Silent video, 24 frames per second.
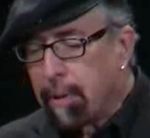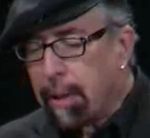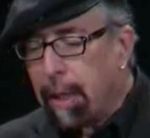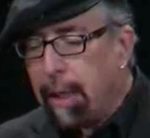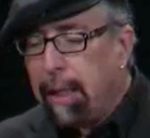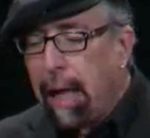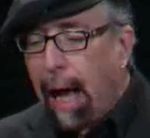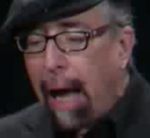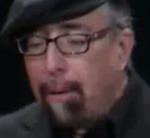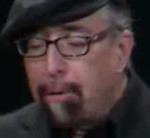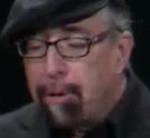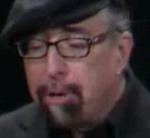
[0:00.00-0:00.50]

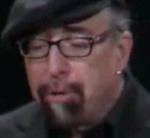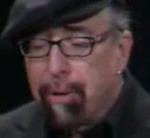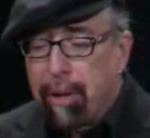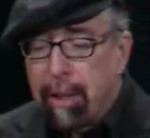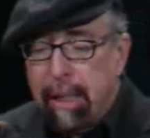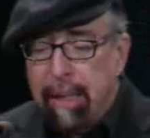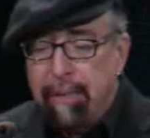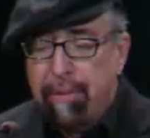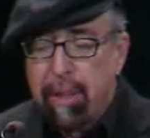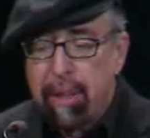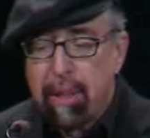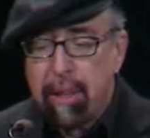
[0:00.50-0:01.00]
Now, I was
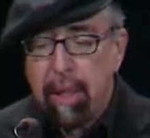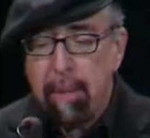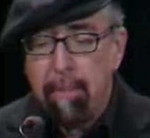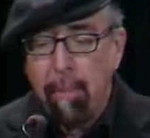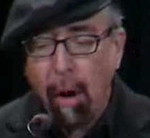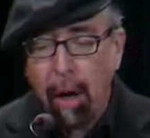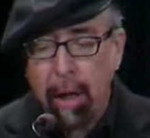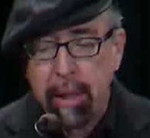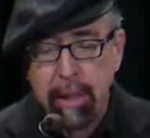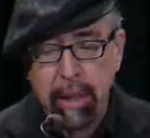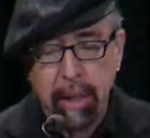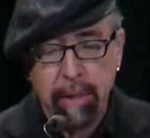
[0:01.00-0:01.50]
relieved to see
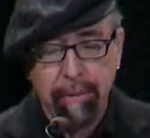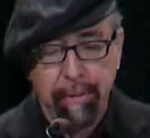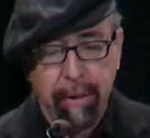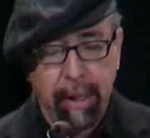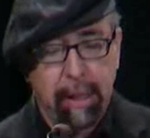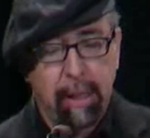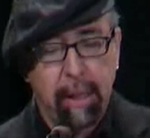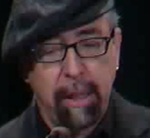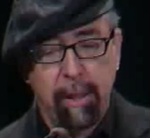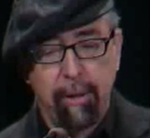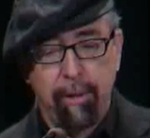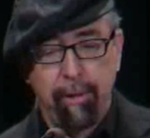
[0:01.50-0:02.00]
Marks
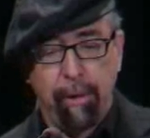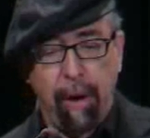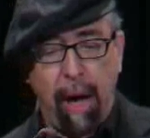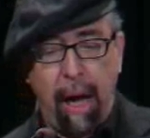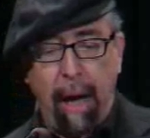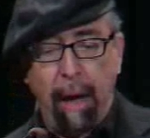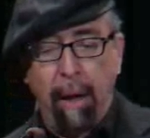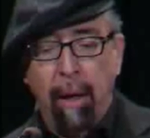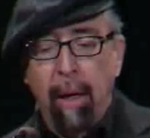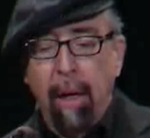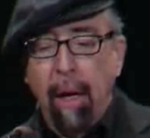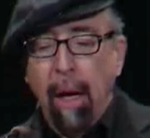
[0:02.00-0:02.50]
convicted at
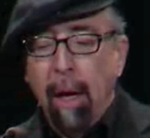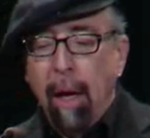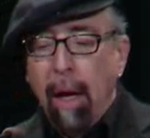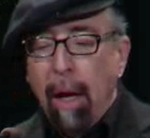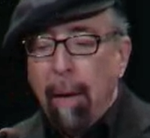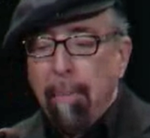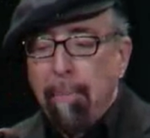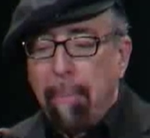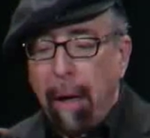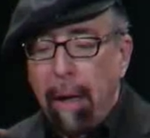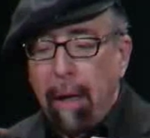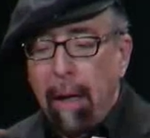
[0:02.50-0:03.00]
trial,
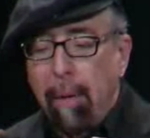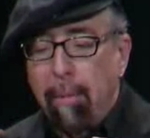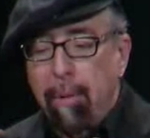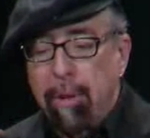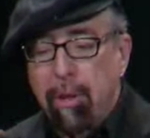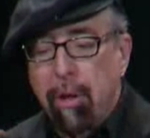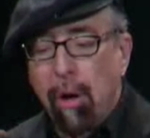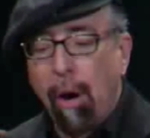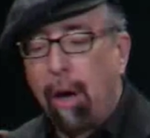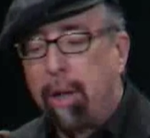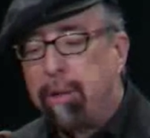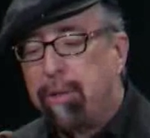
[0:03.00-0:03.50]
but it was
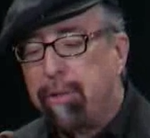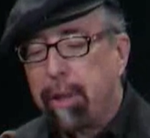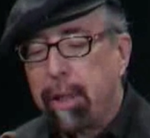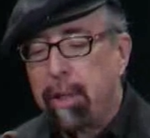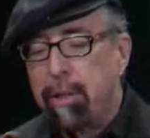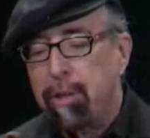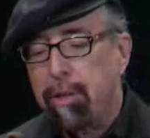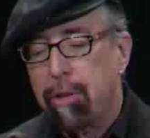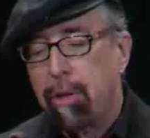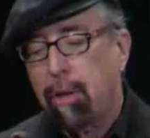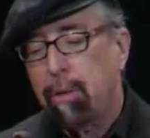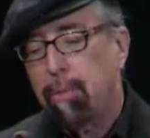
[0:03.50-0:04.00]
cause for
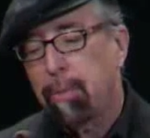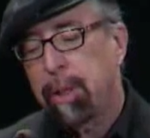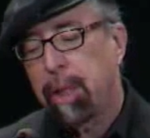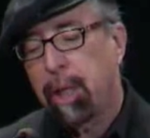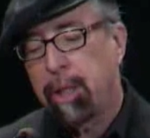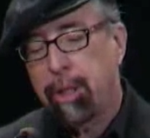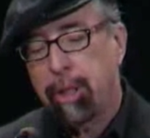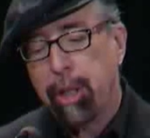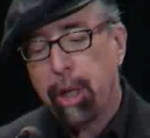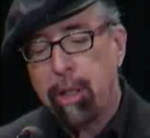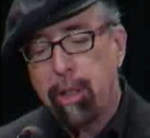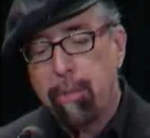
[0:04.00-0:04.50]
concern when the
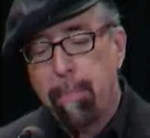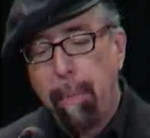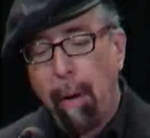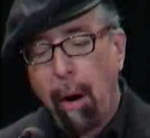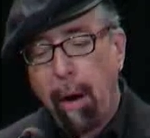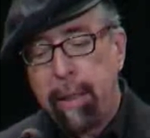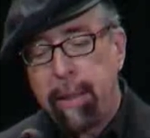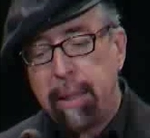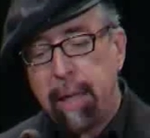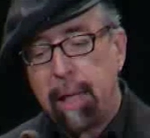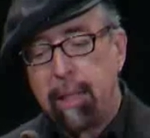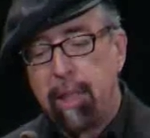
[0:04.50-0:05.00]
judge
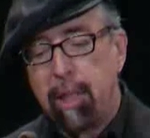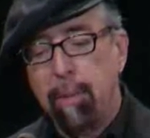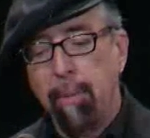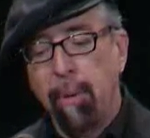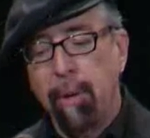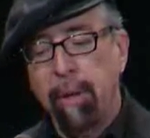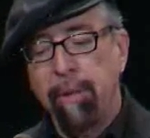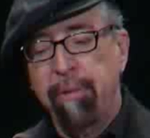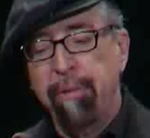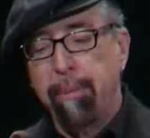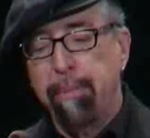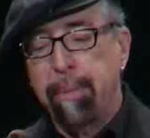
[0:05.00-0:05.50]
barred
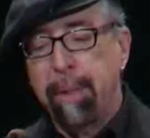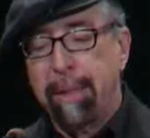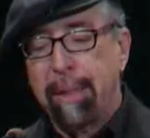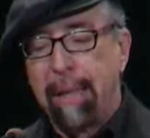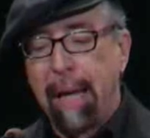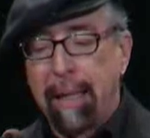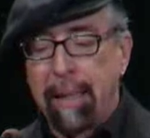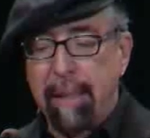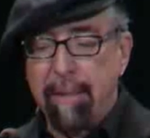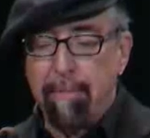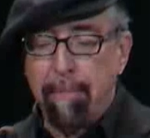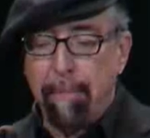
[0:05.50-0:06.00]
testimony from
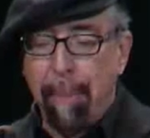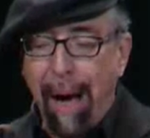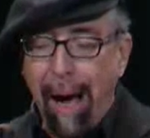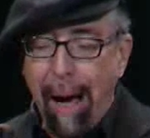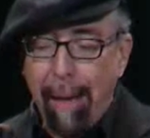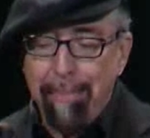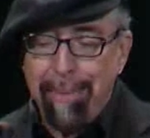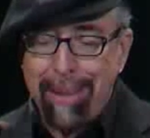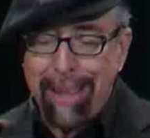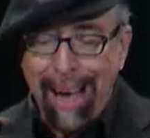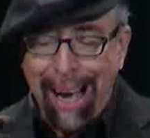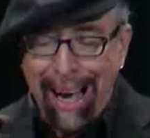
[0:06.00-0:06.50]
Detective
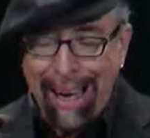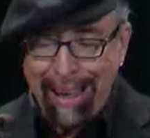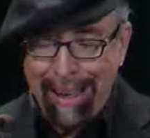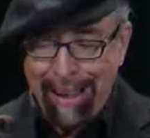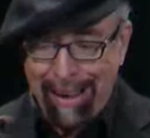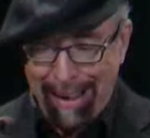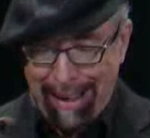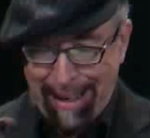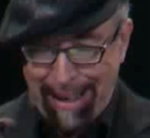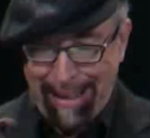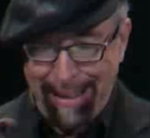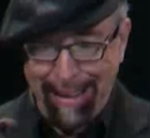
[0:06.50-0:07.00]
Bob
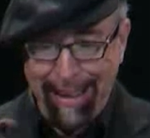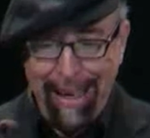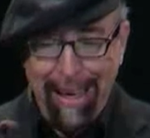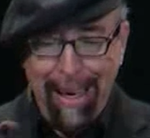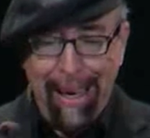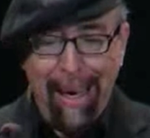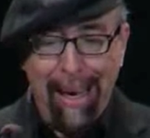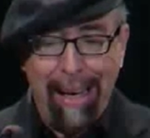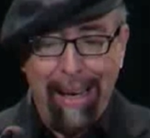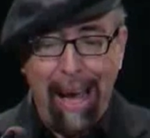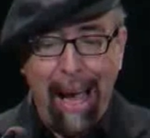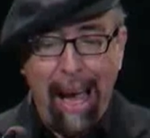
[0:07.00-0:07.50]
Nygaard,
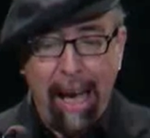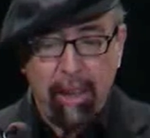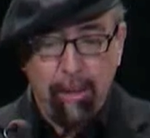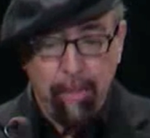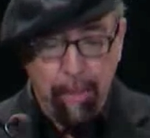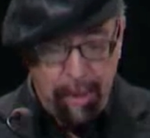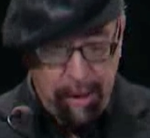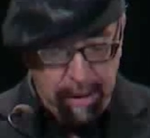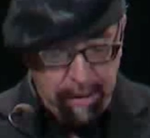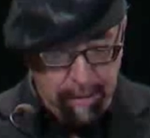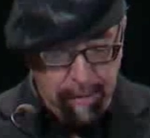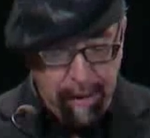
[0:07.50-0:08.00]
an
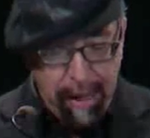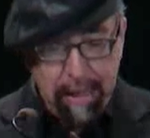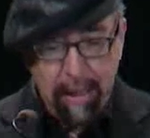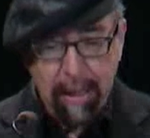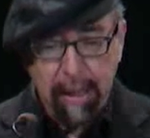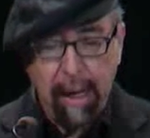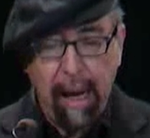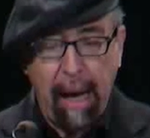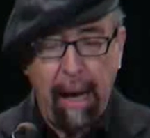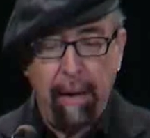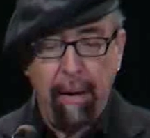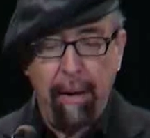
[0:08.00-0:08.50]
expert
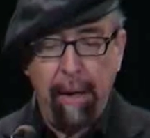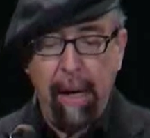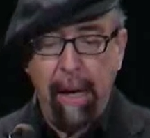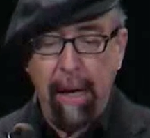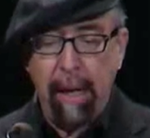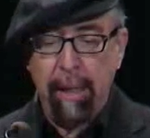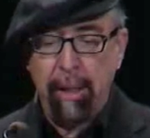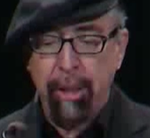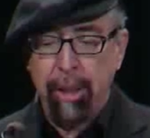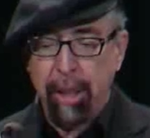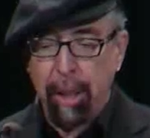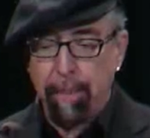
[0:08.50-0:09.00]
investigator
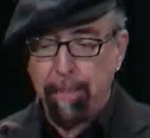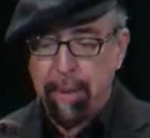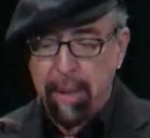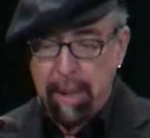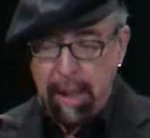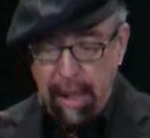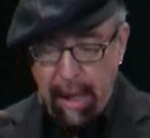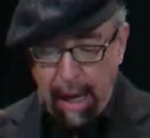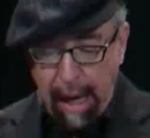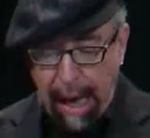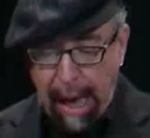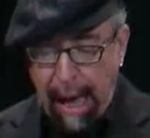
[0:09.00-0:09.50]
in
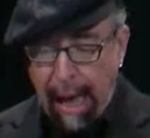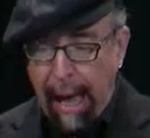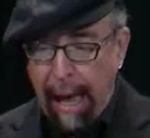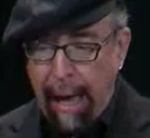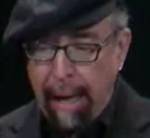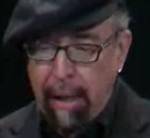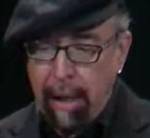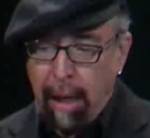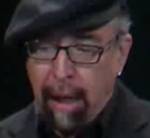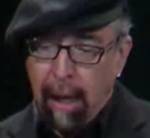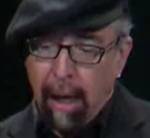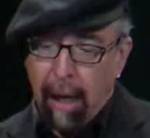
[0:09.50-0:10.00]
gypsy
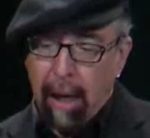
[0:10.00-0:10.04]
and